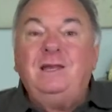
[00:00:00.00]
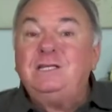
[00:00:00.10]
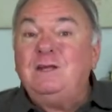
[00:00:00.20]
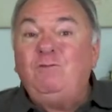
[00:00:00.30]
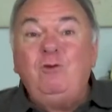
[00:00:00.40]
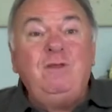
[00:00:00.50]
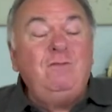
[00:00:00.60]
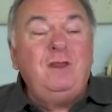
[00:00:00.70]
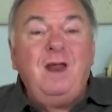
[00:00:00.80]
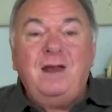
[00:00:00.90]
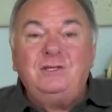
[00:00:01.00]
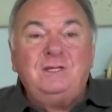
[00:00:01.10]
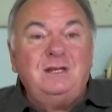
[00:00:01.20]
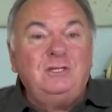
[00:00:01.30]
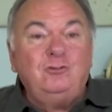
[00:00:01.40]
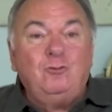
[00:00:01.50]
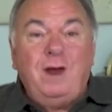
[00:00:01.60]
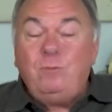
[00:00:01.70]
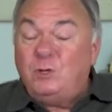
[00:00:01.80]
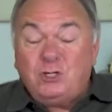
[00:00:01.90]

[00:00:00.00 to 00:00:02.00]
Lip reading: And listen, if you think the United States is great,